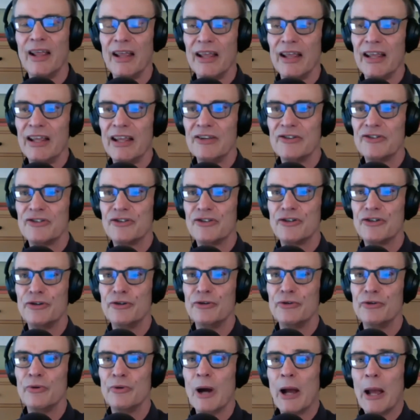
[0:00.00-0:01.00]
is
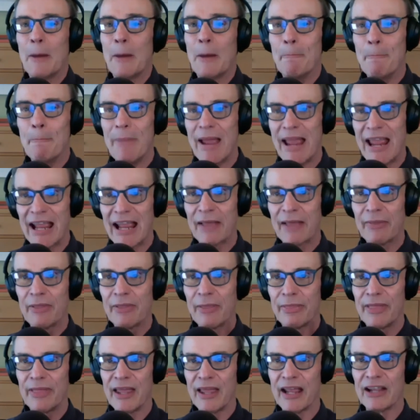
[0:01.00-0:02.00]
to make the
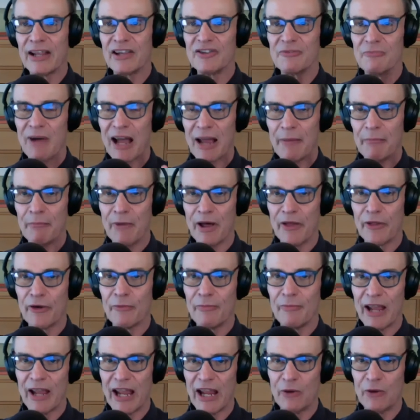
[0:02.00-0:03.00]
things my
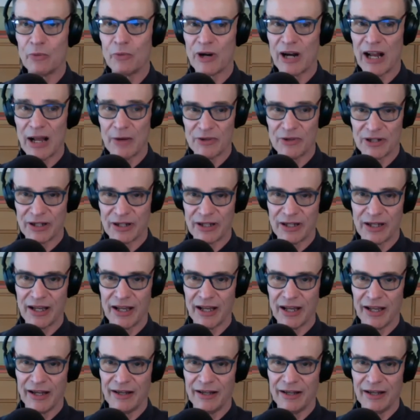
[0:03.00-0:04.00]
mother made when I was a
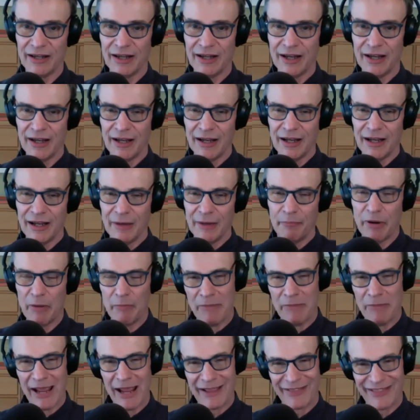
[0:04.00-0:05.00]
kid,
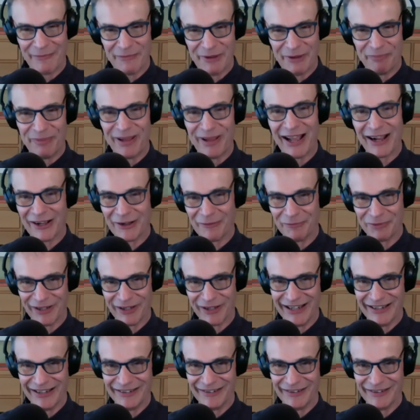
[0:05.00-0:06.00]
but make them
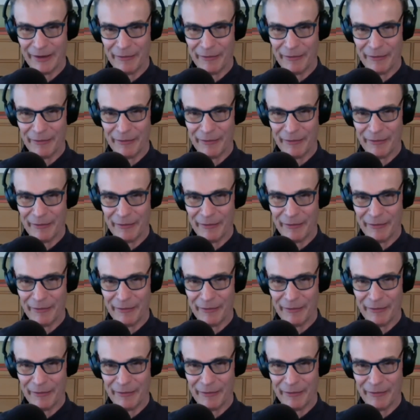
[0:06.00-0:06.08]
impeccably.